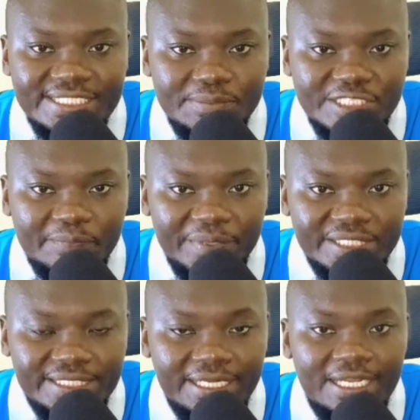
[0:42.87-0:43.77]
accepts
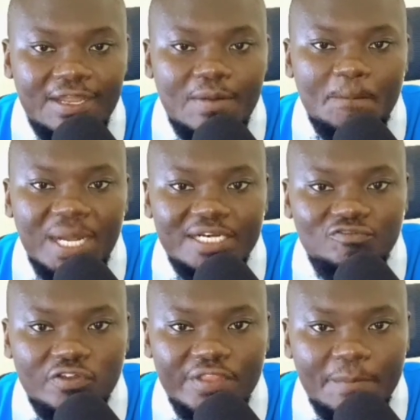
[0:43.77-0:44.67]
Mpesa, but
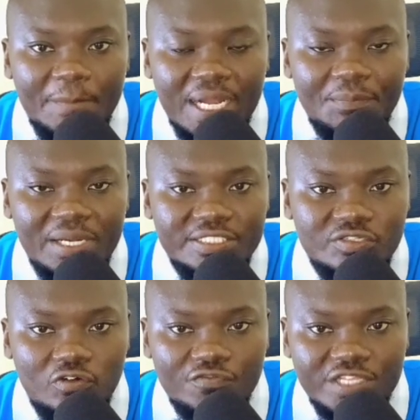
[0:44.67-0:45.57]
for the
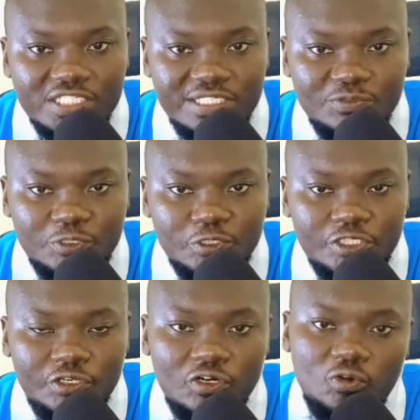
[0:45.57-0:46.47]
purpose of this
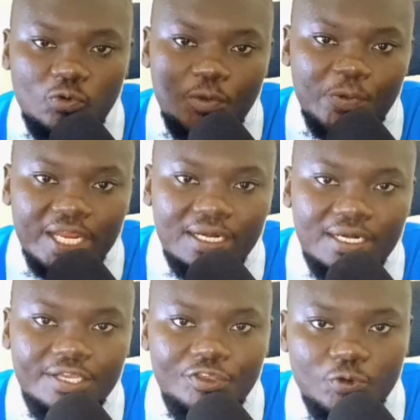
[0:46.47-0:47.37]
tutorial, we will
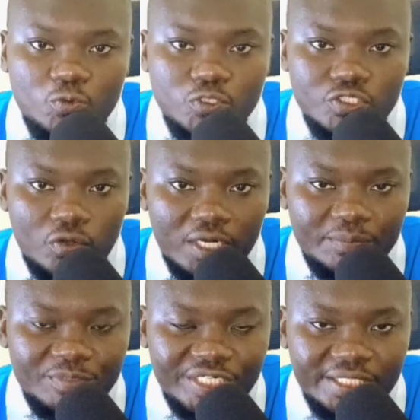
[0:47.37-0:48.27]
use
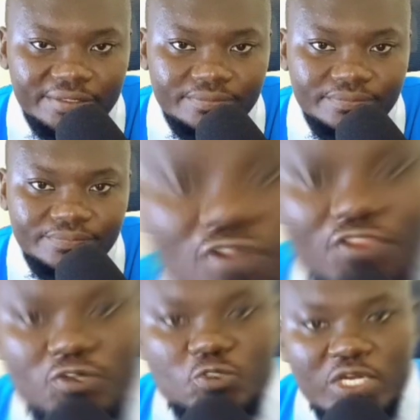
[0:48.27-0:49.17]
Olimtrade. For
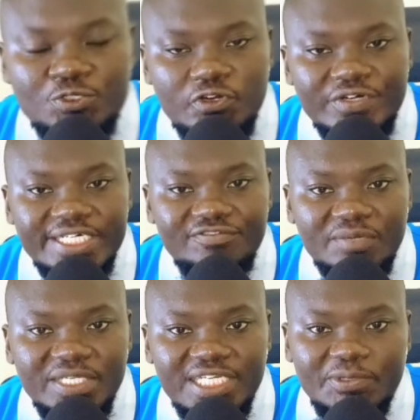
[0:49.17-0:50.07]
those who aren't already
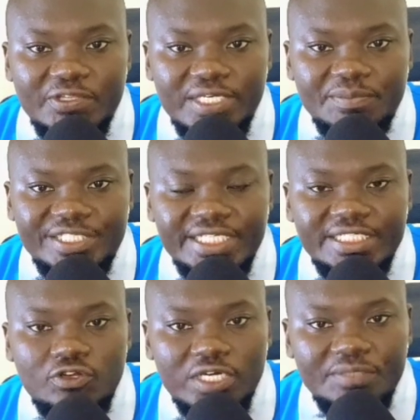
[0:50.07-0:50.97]
familiar with
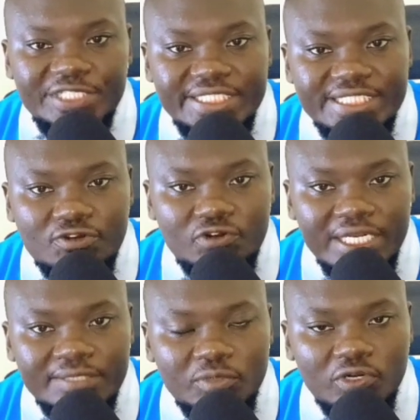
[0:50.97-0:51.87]
Olimtrade is an
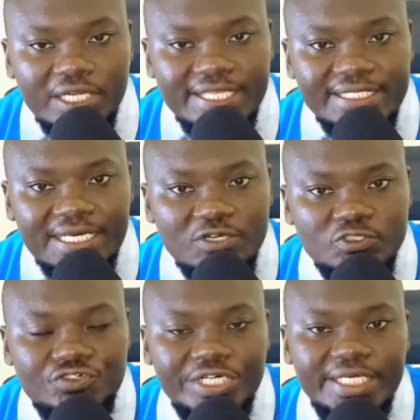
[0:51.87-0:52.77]
online broker that
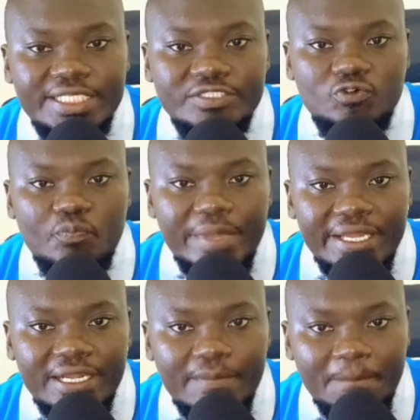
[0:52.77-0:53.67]
allows traders to
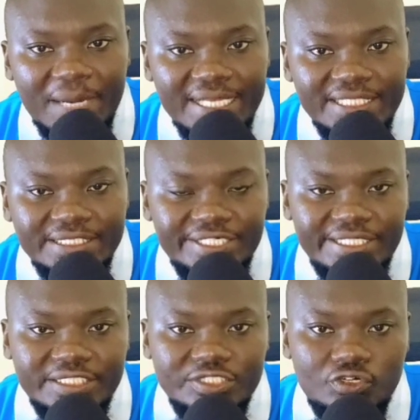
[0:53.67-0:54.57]
make money
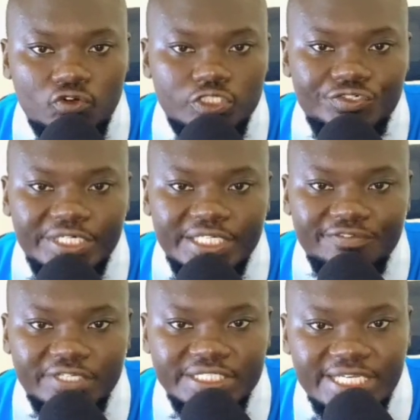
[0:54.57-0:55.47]
trading stocks, trading
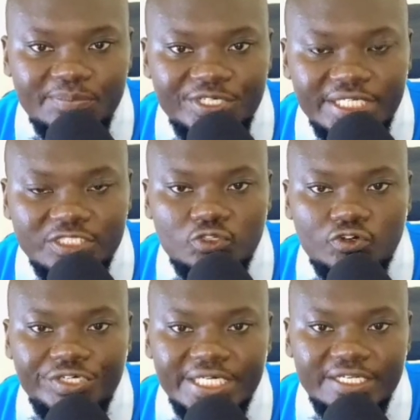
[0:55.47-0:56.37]
fixed-time trades, or
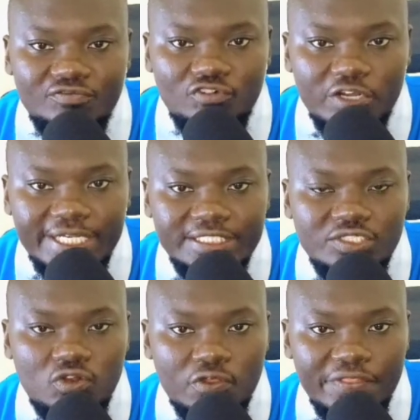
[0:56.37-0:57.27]
trading
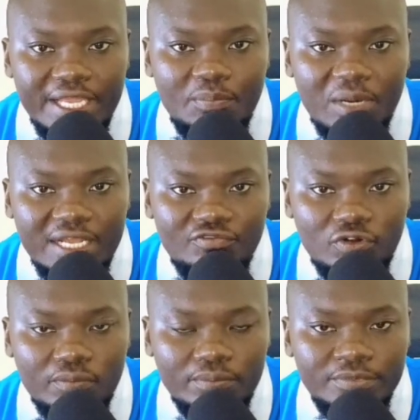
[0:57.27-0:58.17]
forex on their
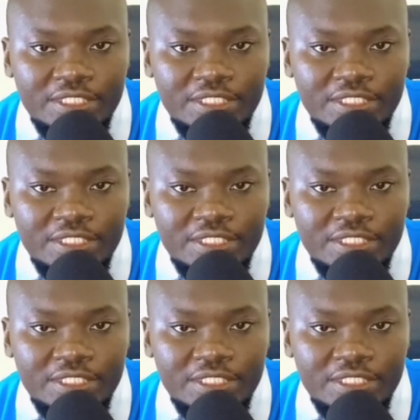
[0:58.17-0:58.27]
platform.